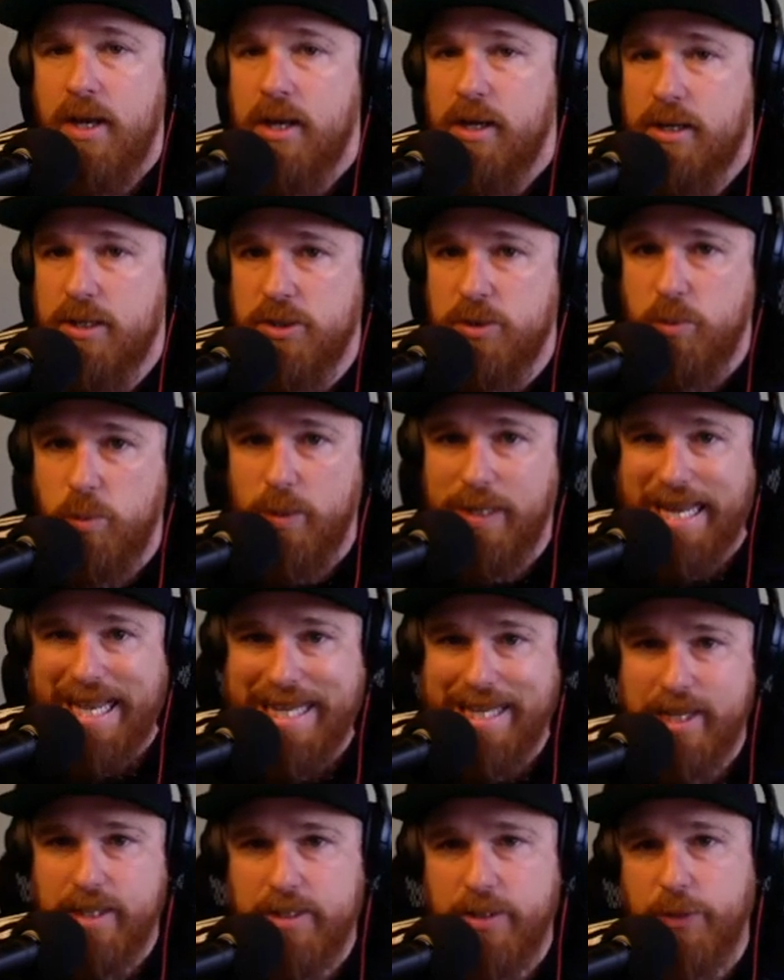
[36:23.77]
because when I
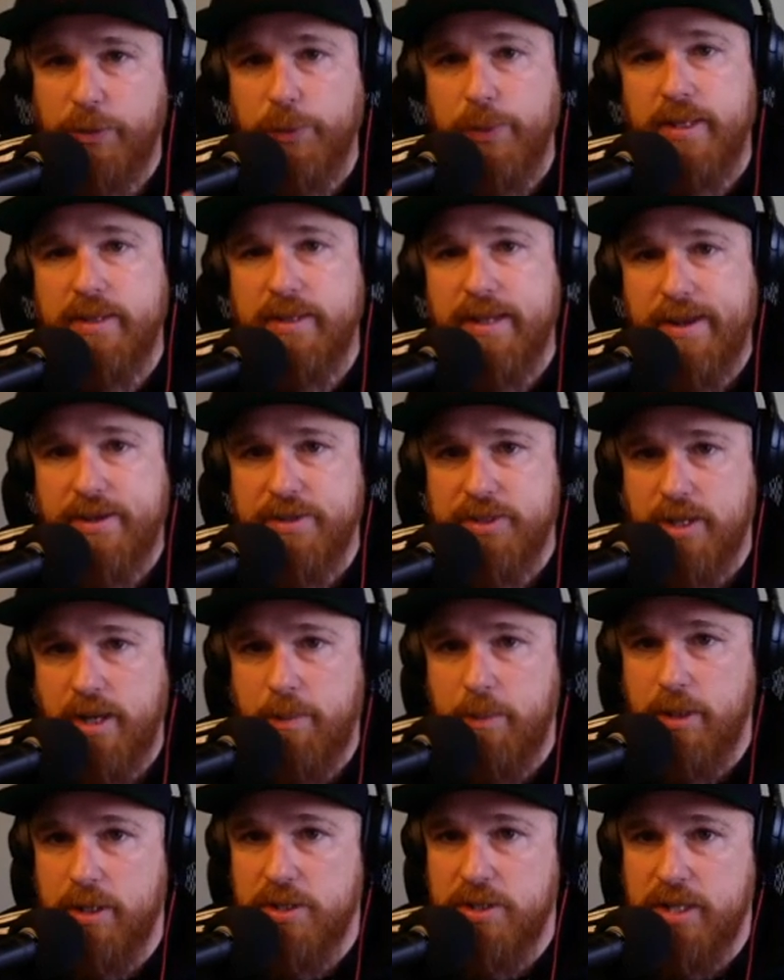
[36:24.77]
get to 3,000, I'm
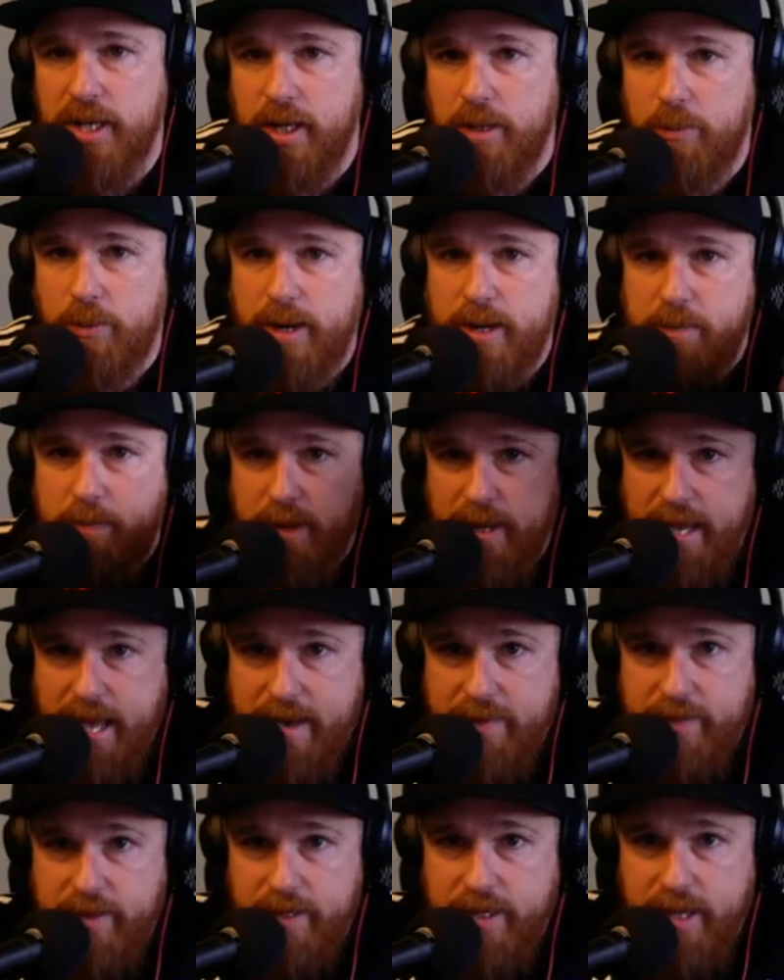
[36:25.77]
going to celebrate by
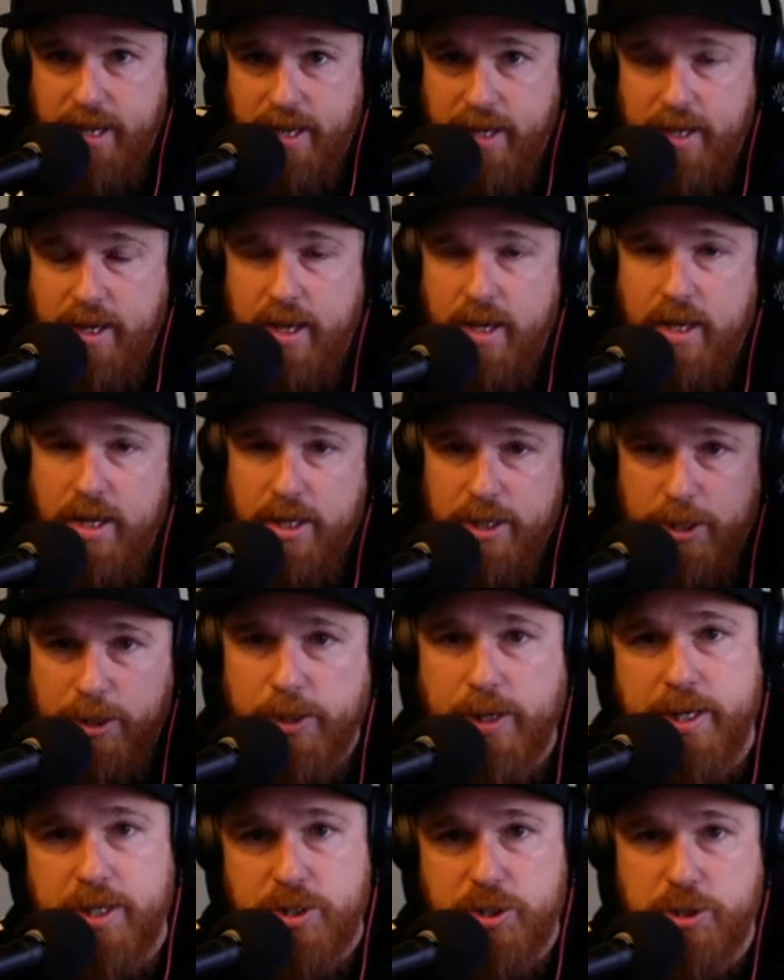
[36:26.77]
having a
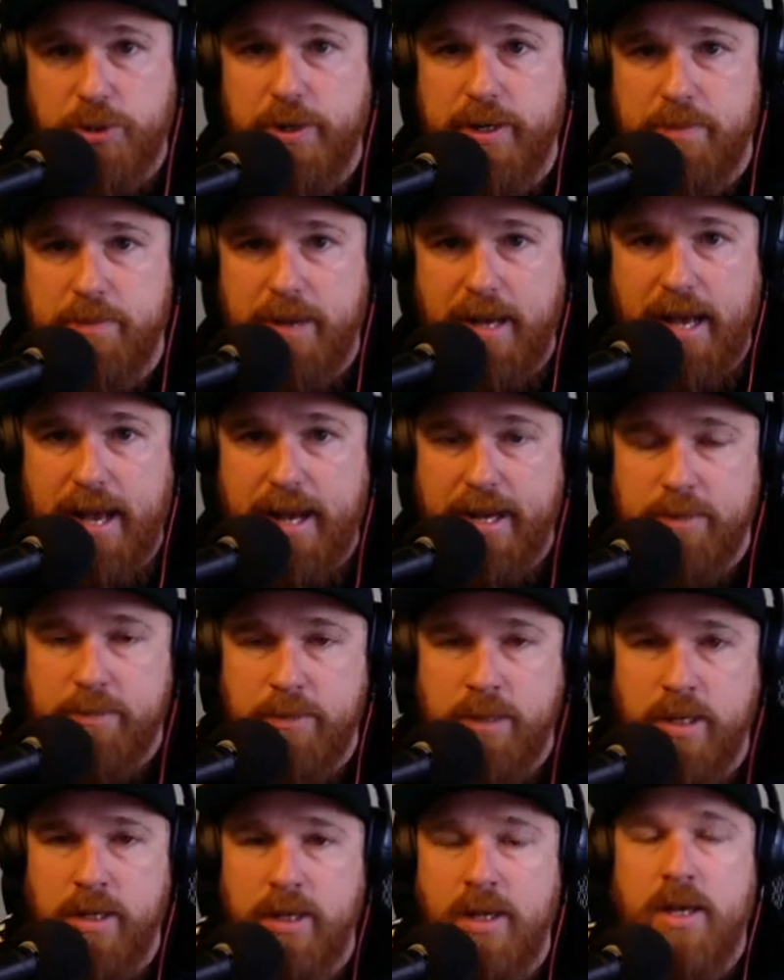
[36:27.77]
green screen behind
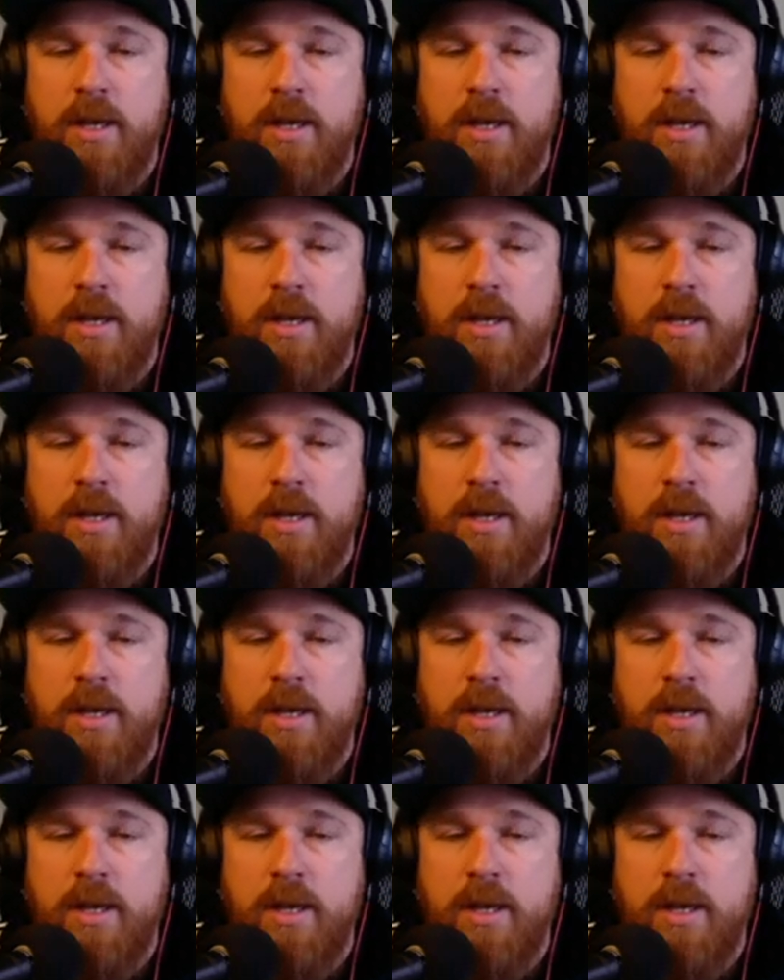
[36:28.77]
me,